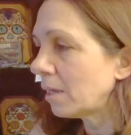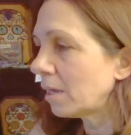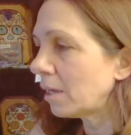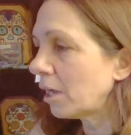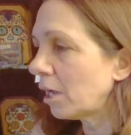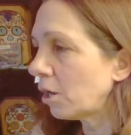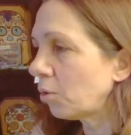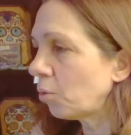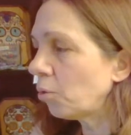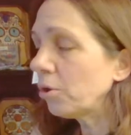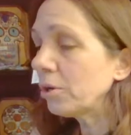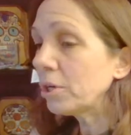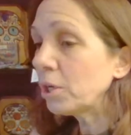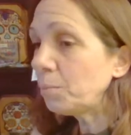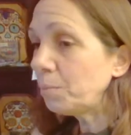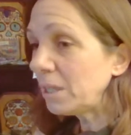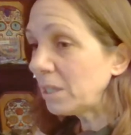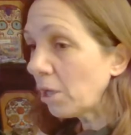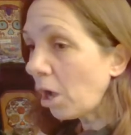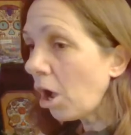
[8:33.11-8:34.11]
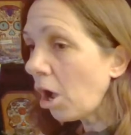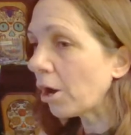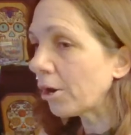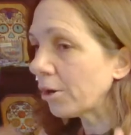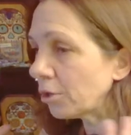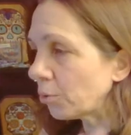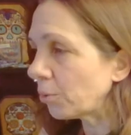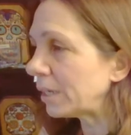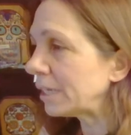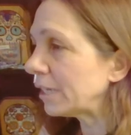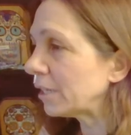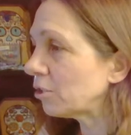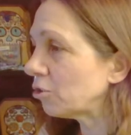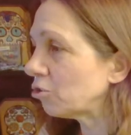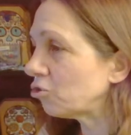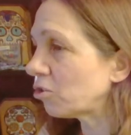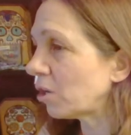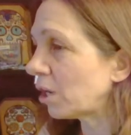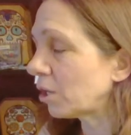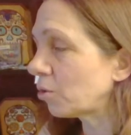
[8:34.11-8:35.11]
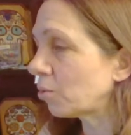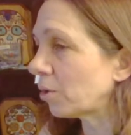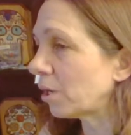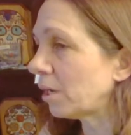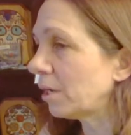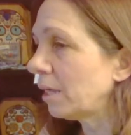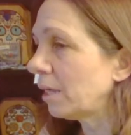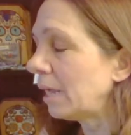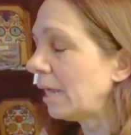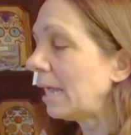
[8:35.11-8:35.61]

uh, or it could be the heart or any other chakra.